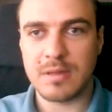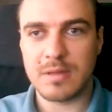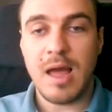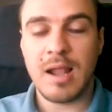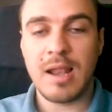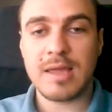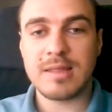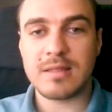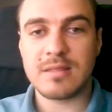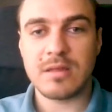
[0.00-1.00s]
I like
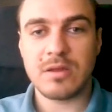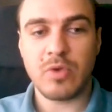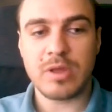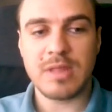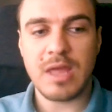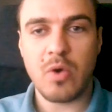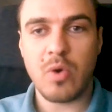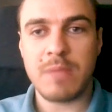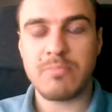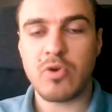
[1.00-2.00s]
that right now
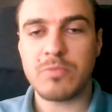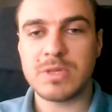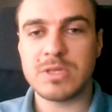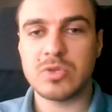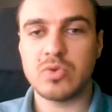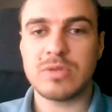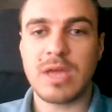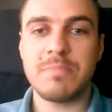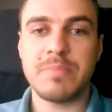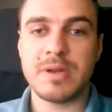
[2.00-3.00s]
I'm prompted to
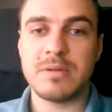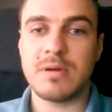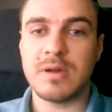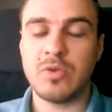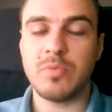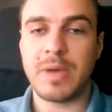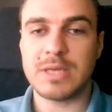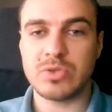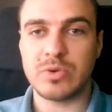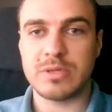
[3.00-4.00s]
type in a new
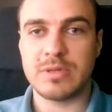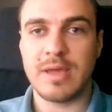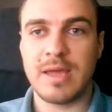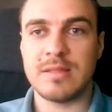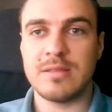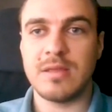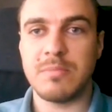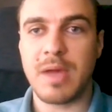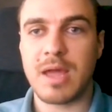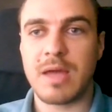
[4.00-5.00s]
password and
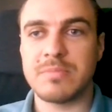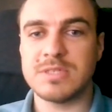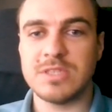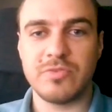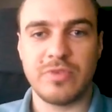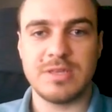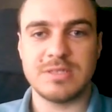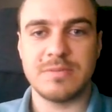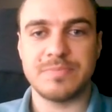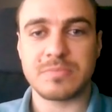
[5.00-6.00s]
back up the seed
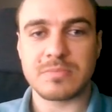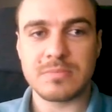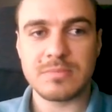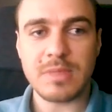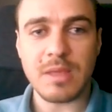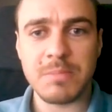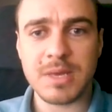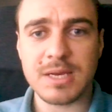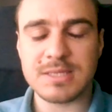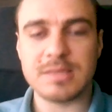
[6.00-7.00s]
phrase,
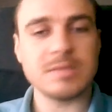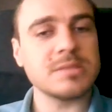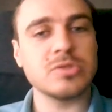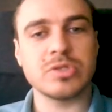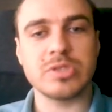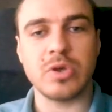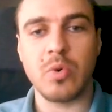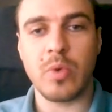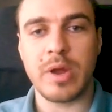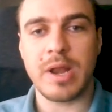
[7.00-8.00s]
because it didn't do so
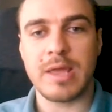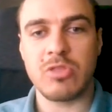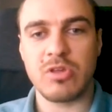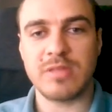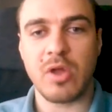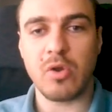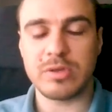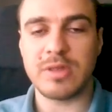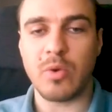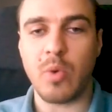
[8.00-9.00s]
when I just
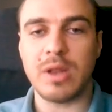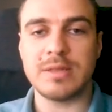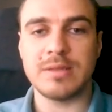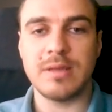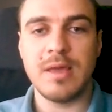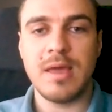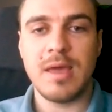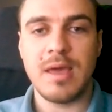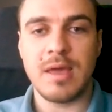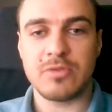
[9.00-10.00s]
downloaded the wallet
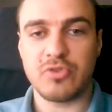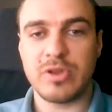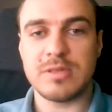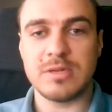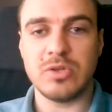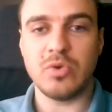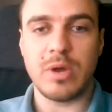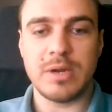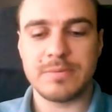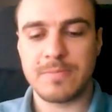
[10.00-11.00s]
and created a new one.